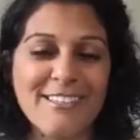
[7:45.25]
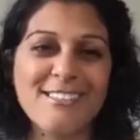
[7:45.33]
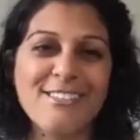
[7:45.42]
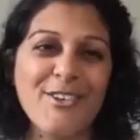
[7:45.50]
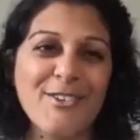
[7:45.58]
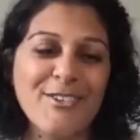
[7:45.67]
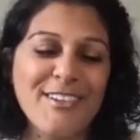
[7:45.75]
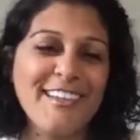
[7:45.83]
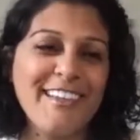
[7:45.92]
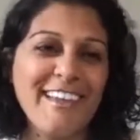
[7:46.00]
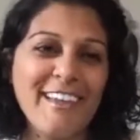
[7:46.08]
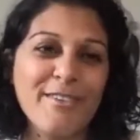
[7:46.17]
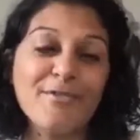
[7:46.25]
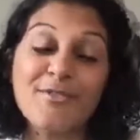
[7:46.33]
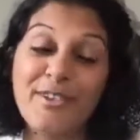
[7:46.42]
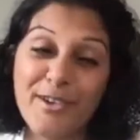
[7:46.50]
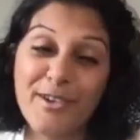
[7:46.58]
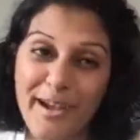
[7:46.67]
So it was a
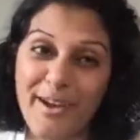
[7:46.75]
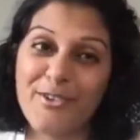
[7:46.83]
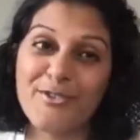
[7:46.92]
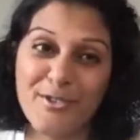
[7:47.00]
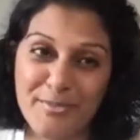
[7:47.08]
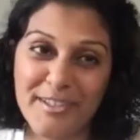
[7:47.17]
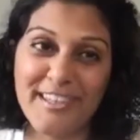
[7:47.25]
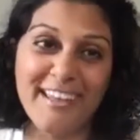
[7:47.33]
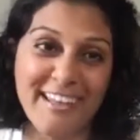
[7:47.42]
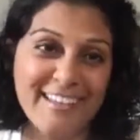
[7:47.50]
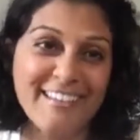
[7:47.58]
very powerful beginning.